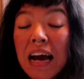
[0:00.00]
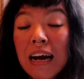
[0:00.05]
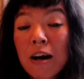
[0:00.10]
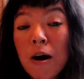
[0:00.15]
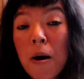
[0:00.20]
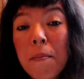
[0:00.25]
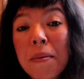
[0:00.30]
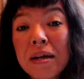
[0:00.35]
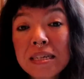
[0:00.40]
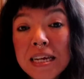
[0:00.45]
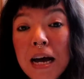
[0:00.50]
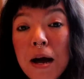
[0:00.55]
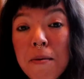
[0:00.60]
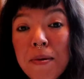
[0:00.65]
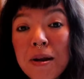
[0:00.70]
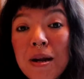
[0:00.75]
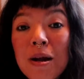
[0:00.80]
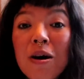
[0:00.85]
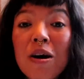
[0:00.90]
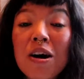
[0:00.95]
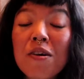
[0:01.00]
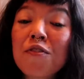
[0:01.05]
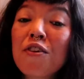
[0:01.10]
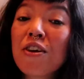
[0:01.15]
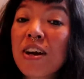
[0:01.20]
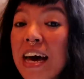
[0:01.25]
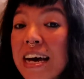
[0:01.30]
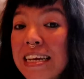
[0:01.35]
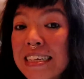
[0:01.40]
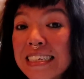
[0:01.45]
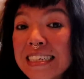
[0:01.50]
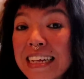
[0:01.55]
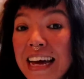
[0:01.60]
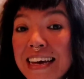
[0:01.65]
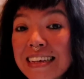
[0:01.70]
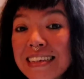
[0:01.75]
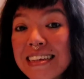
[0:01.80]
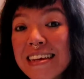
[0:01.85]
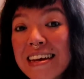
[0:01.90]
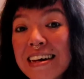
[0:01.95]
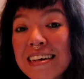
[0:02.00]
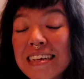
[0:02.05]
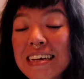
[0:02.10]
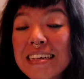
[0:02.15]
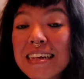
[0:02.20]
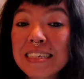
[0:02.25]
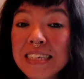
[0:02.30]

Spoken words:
Comment down below if you like this idea that